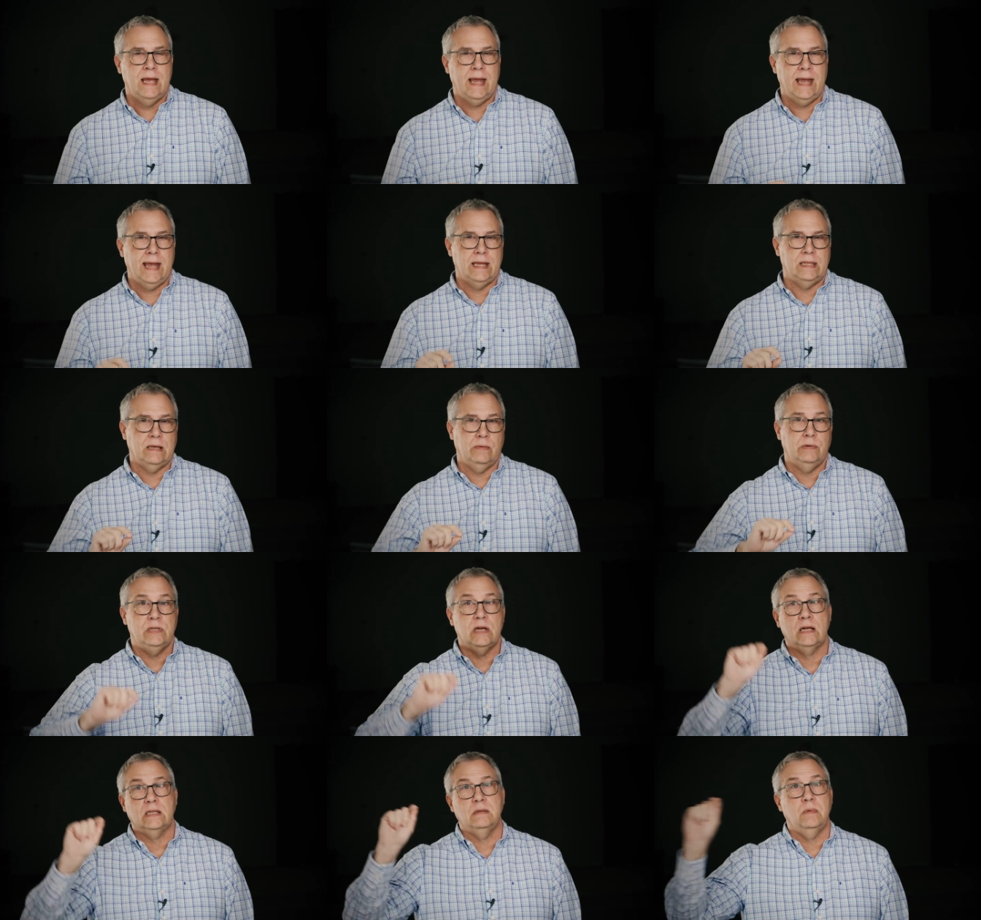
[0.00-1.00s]
And then we
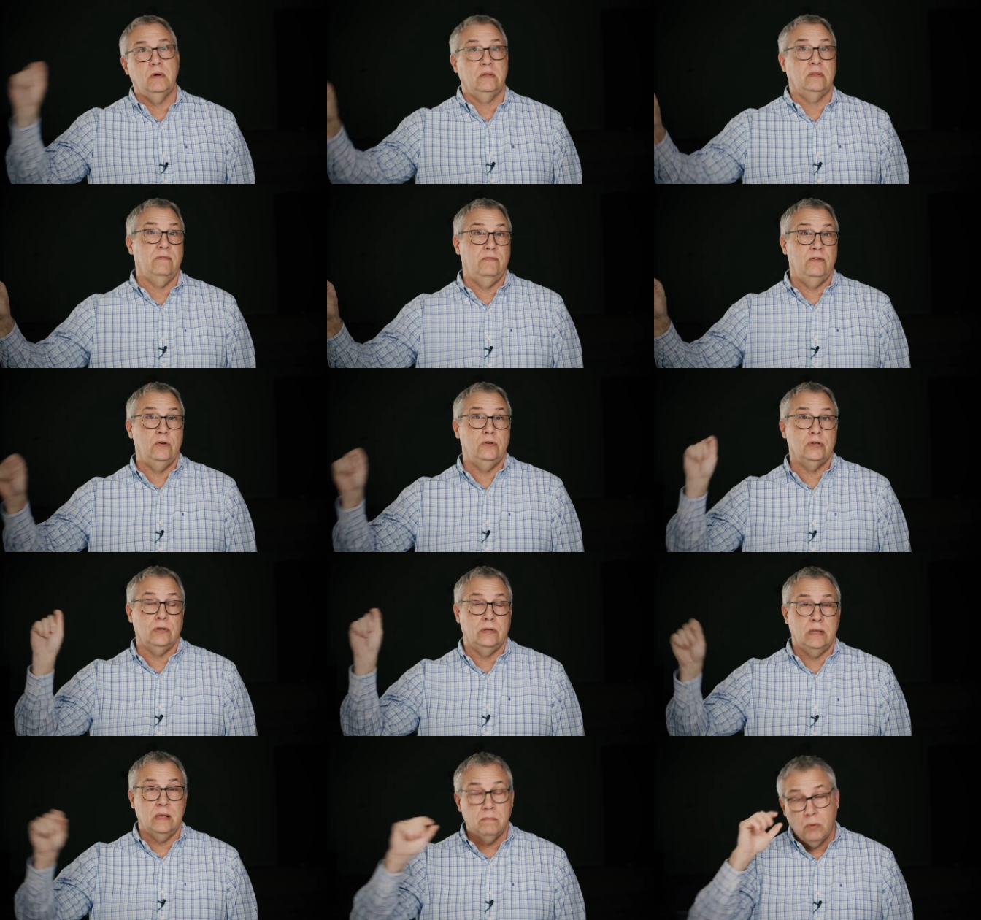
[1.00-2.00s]
talked about the future
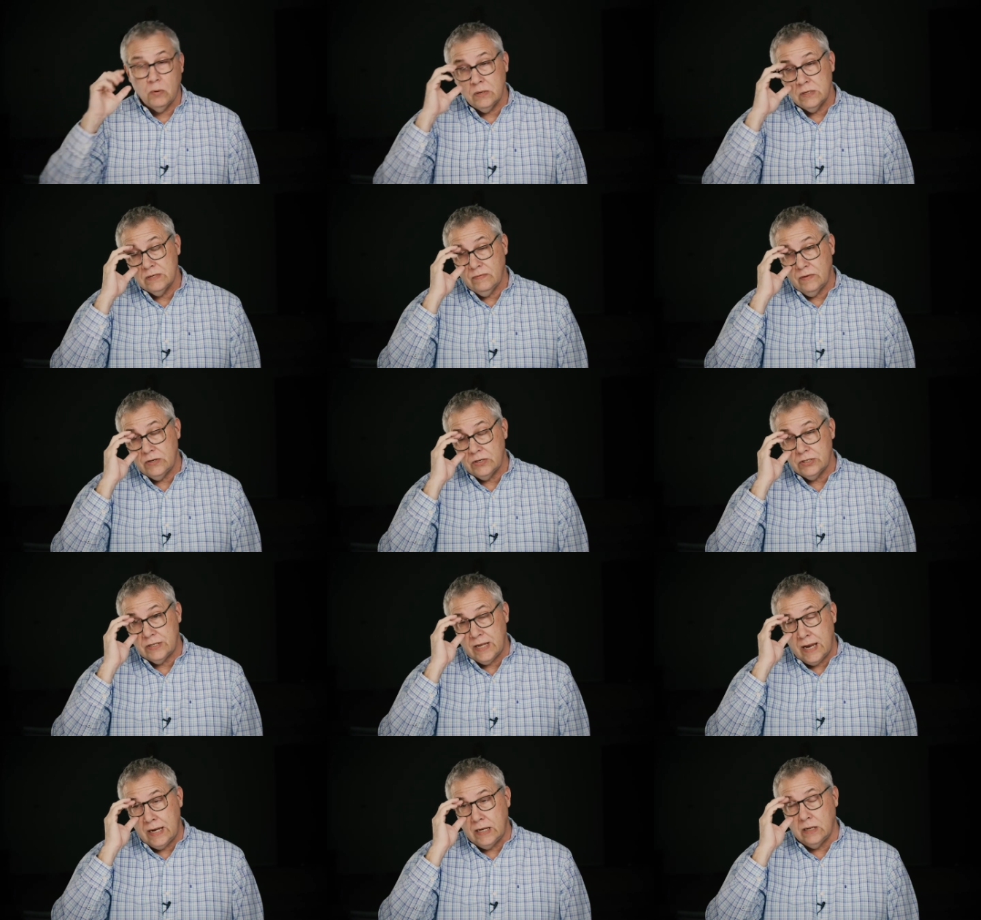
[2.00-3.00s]
and the importance of
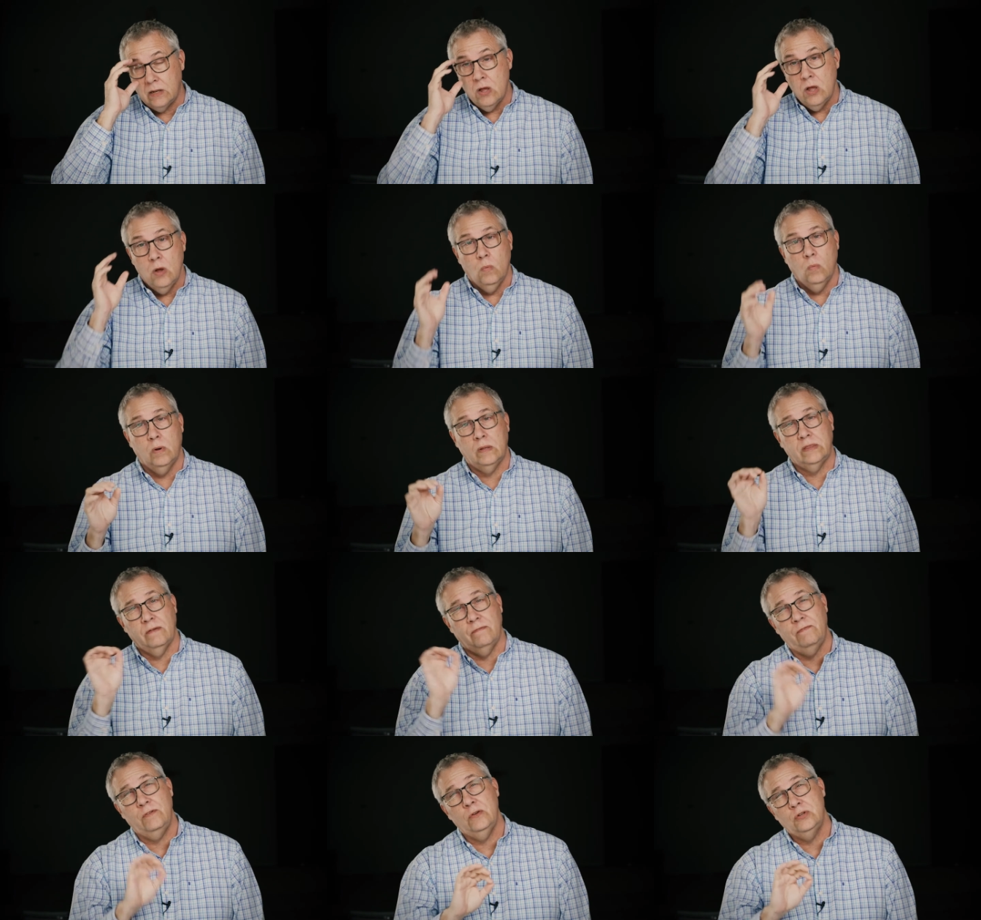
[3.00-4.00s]
understanding what
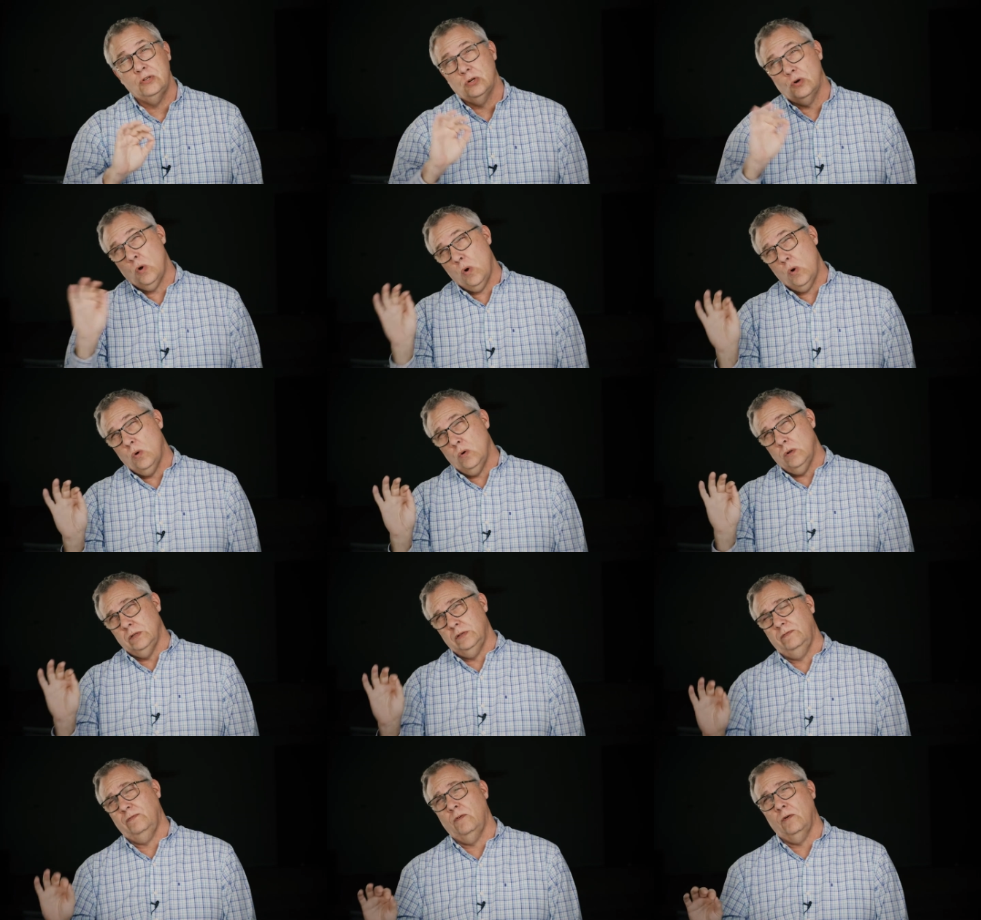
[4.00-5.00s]
the future
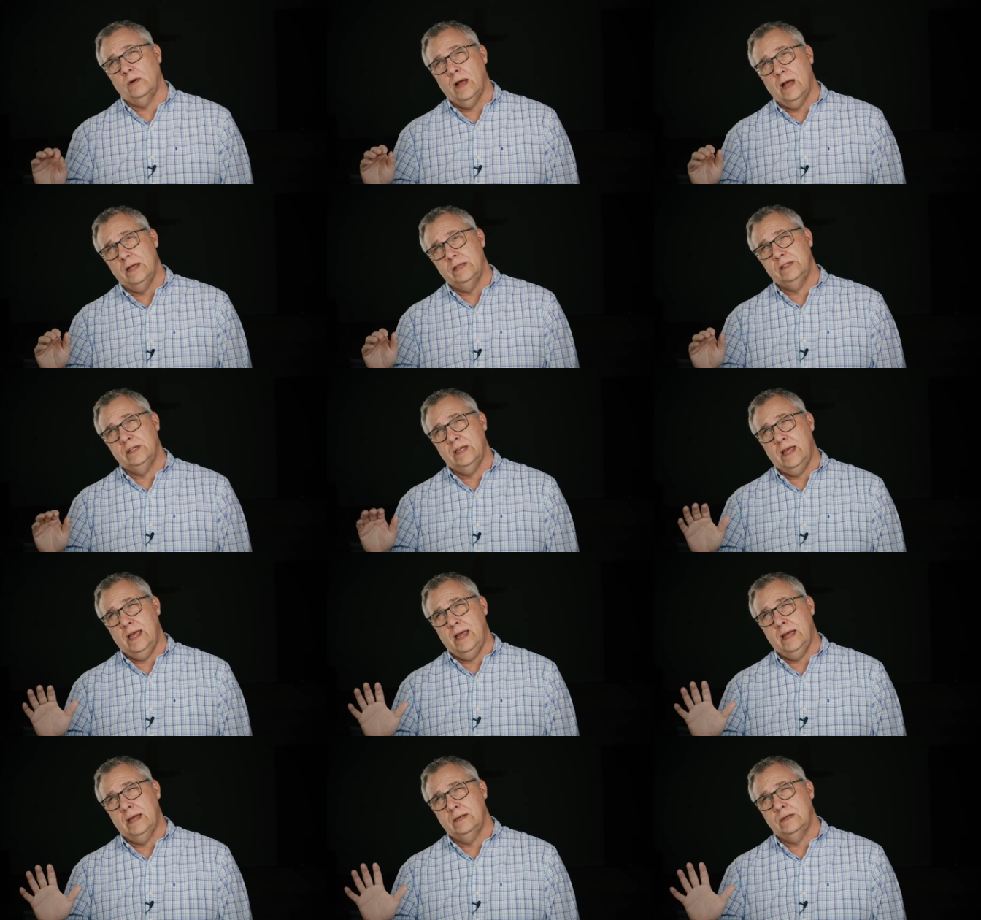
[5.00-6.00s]
holds for us
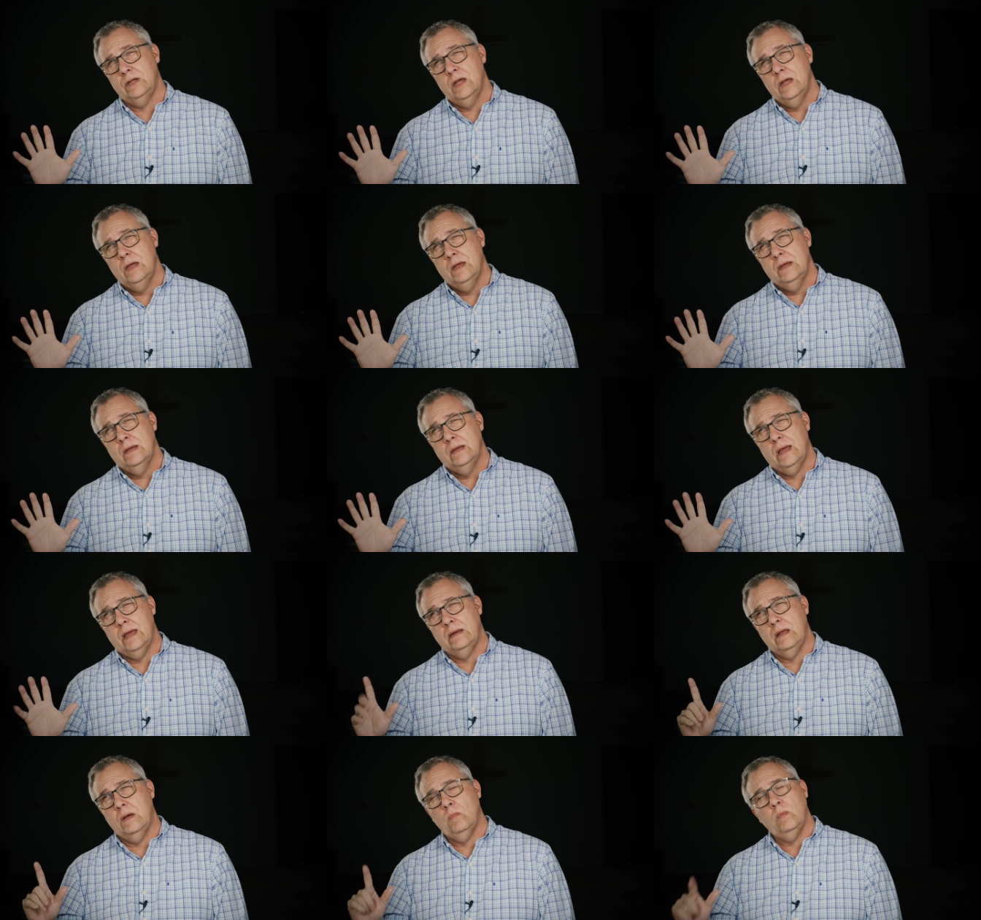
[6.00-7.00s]
and,
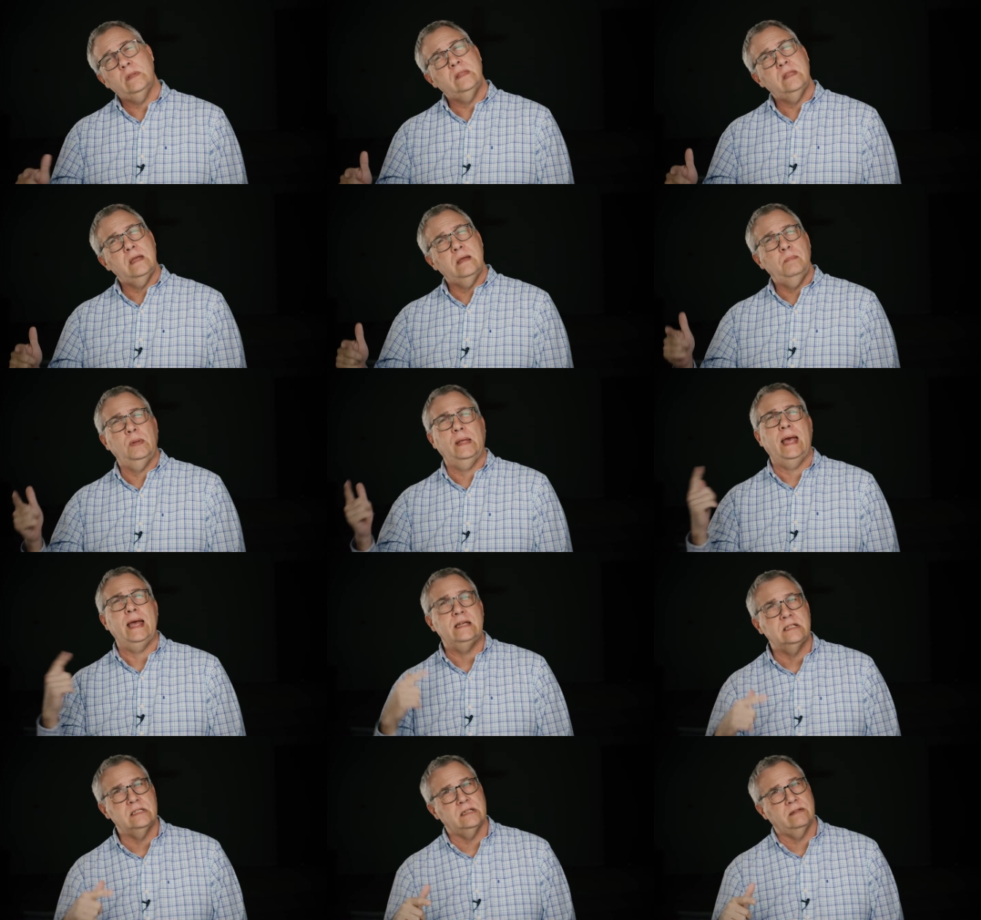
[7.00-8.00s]
and, and what the
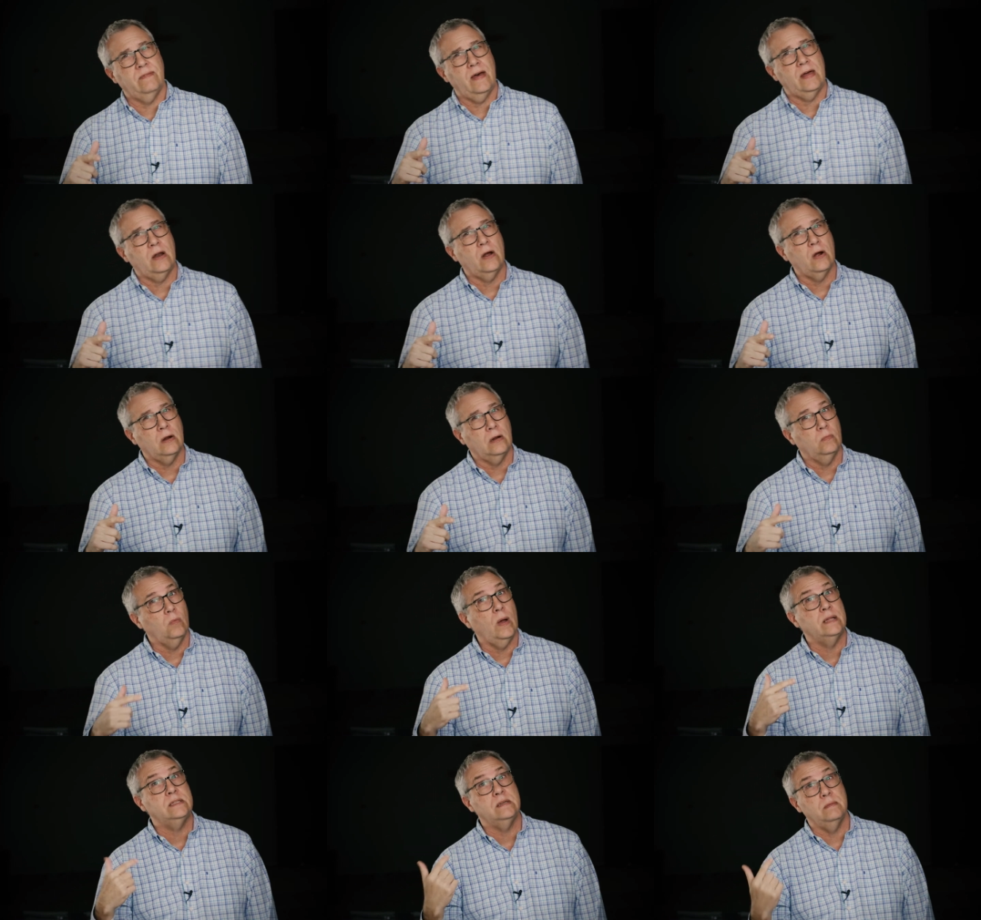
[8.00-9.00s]
implications of that are and
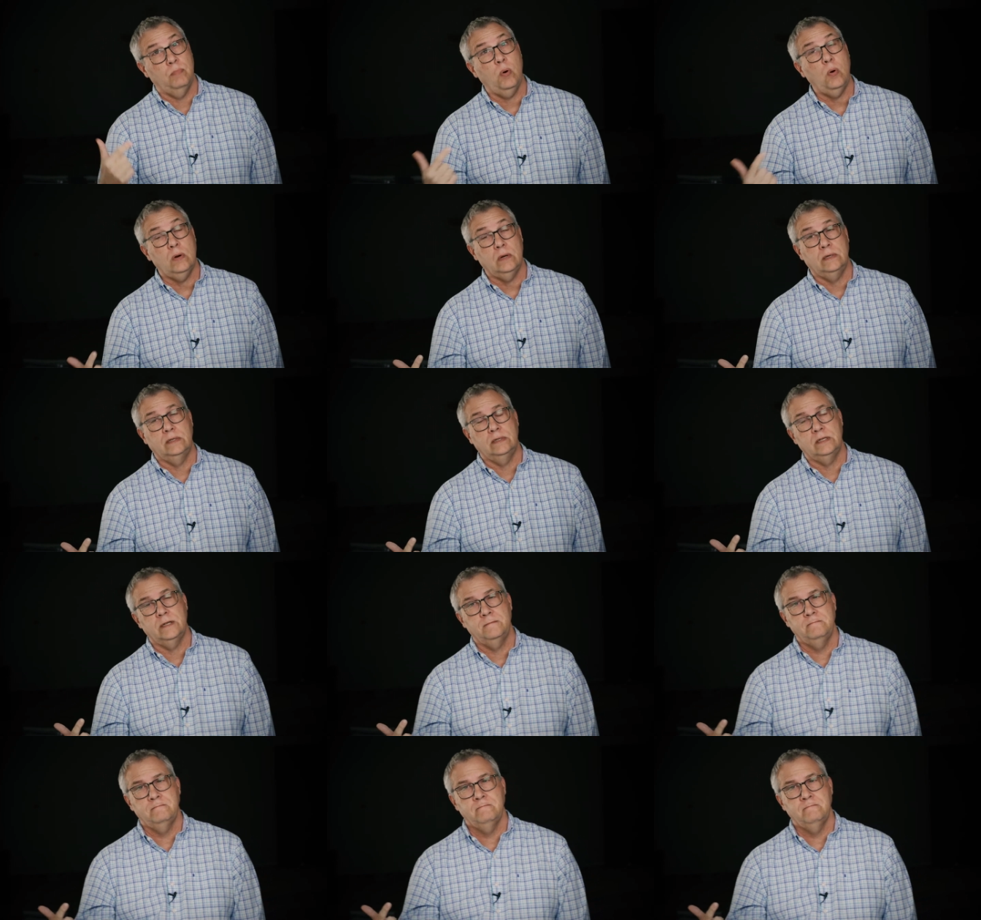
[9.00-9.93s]
why it's important